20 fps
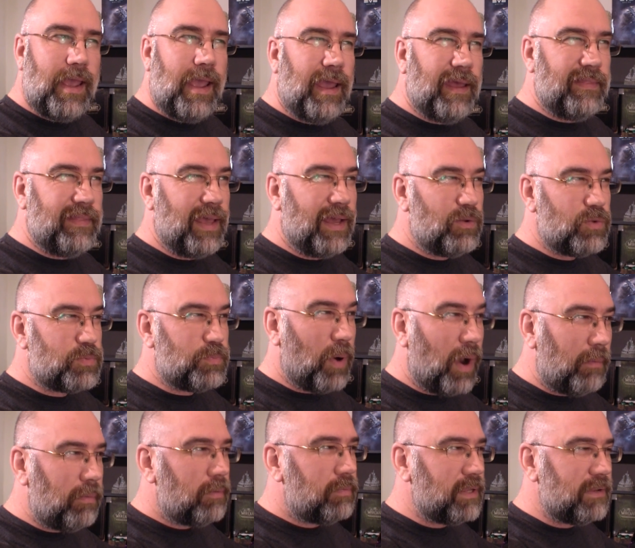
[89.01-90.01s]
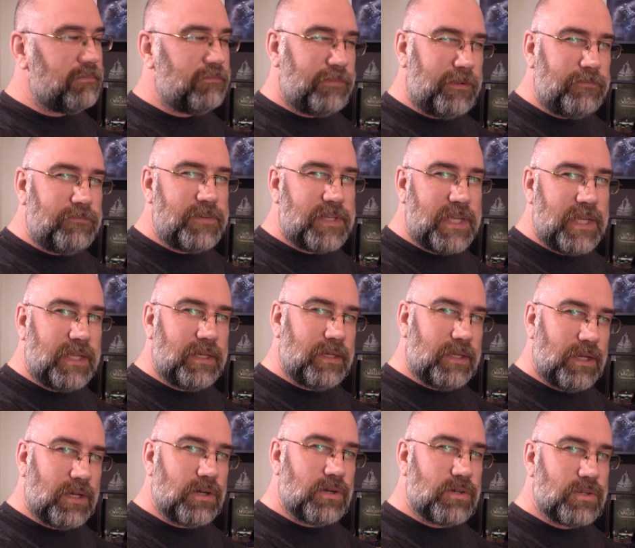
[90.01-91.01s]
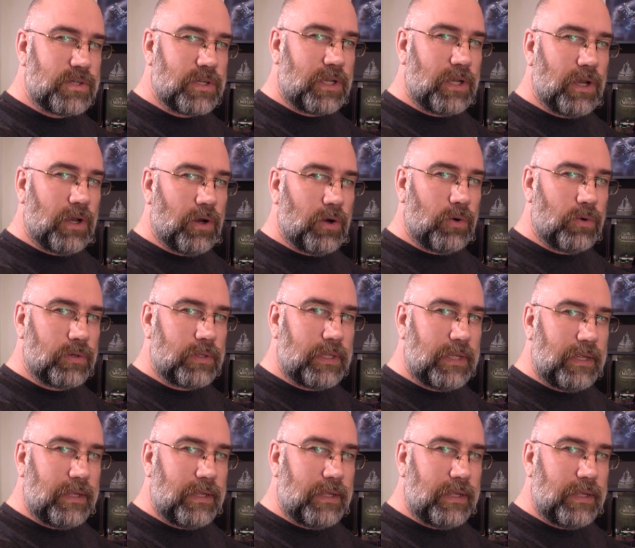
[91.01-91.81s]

and that was probably fifteen years ago